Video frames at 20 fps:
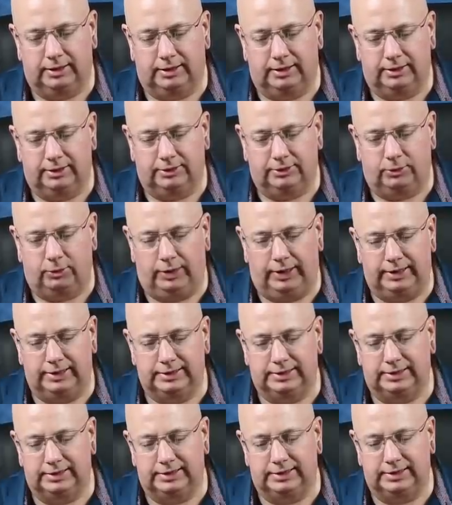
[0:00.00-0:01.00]
uh,
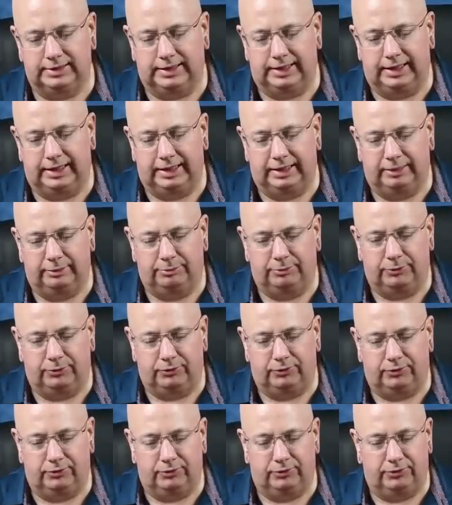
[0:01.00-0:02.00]
crazy
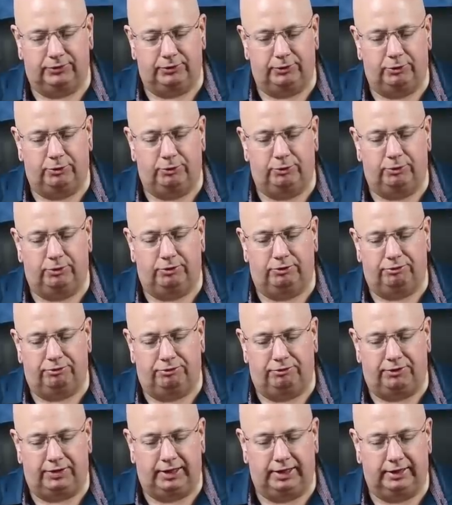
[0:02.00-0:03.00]
schemes so
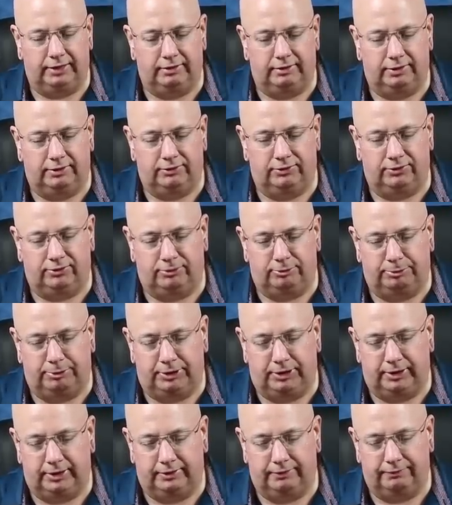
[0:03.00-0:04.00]
finely
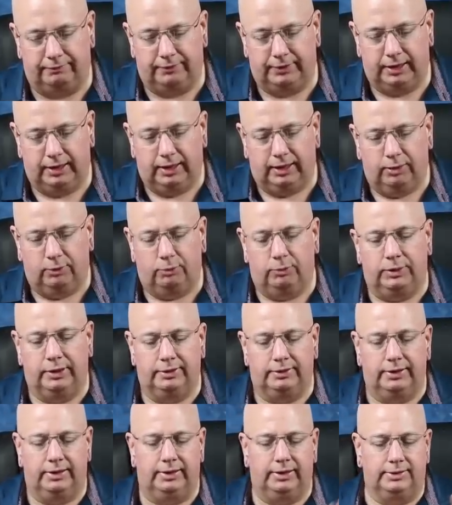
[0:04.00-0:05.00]
spun.
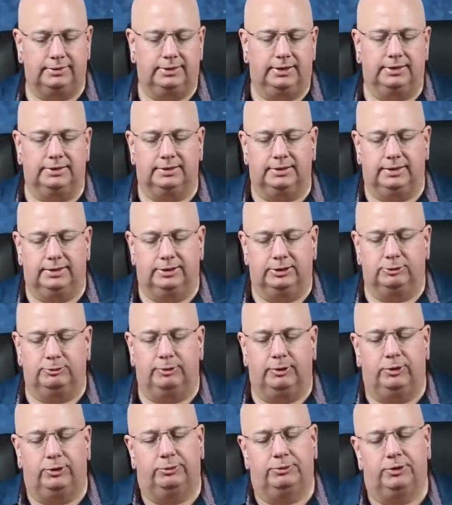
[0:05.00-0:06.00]
When Nikola Tesla in
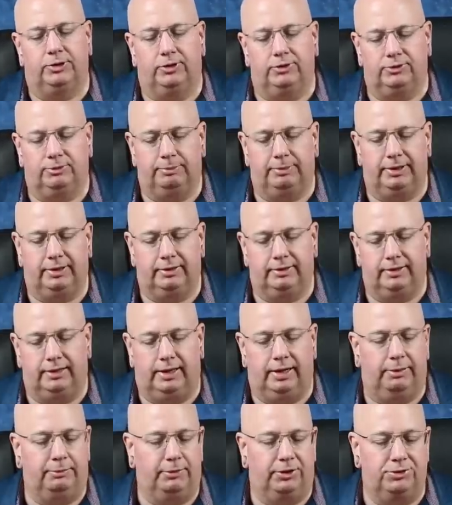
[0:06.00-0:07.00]
this poem talks about,
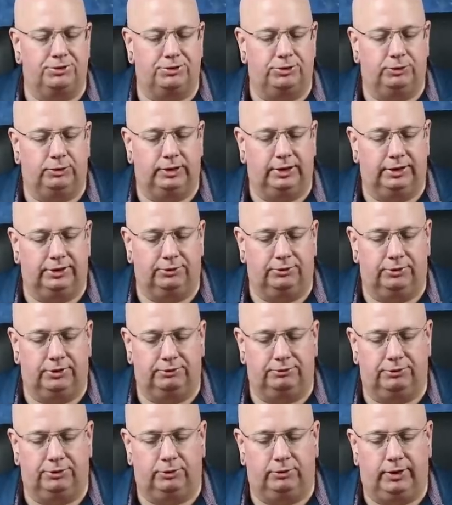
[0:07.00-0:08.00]
I am much too
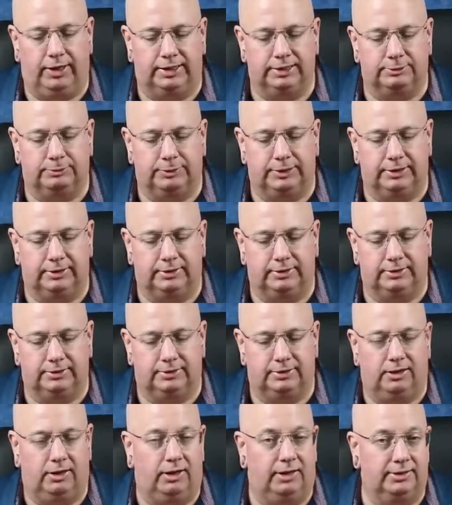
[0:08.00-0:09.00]
ignorant for grasping
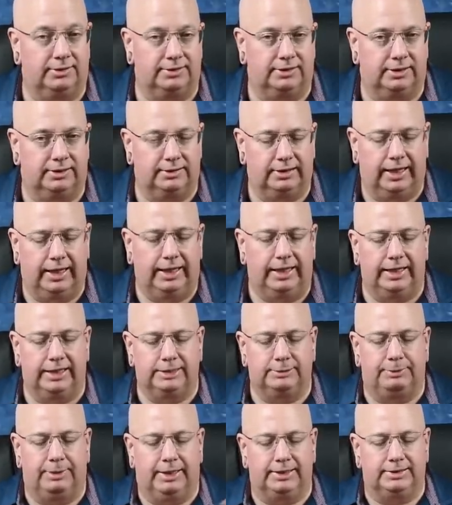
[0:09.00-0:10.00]
this nonsense,
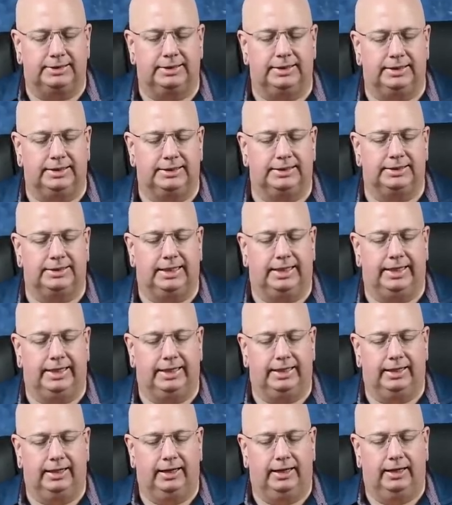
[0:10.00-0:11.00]
he's basically
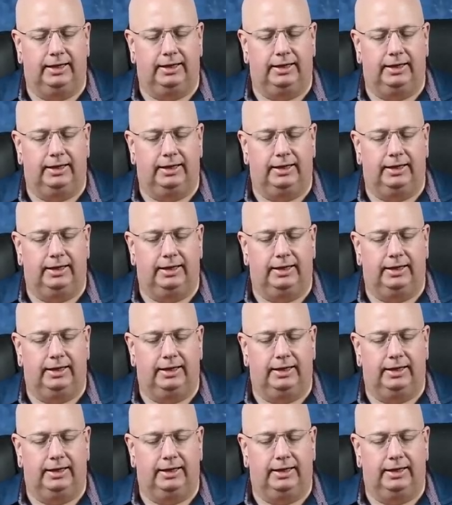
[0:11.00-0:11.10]
saying,